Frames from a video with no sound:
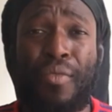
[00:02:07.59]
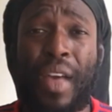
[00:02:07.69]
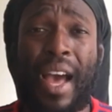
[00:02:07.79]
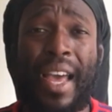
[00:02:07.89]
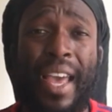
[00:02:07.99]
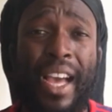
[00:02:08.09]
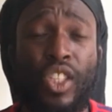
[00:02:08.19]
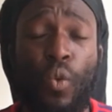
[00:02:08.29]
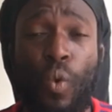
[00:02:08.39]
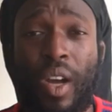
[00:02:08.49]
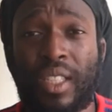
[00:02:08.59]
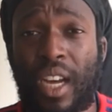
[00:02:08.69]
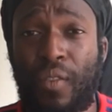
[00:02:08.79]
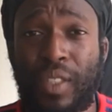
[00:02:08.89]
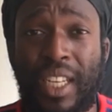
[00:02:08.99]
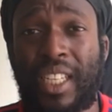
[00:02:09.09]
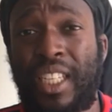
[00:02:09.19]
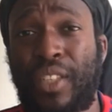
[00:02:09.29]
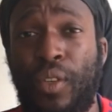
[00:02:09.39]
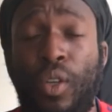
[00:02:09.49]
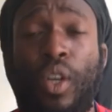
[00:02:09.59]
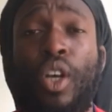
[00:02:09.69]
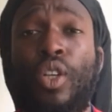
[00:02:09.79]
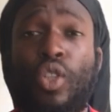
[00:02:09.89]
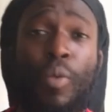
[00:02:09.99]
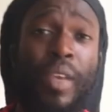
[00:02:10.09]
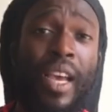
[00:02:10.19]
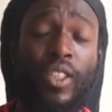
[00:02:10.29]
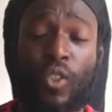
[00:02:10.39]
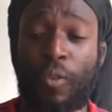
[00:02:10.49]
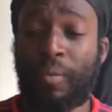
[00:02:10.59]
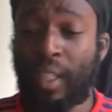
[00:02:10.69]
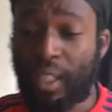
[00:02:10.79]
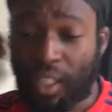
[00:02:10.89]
that it hasn't worked out for Takahiro Tomiyasu.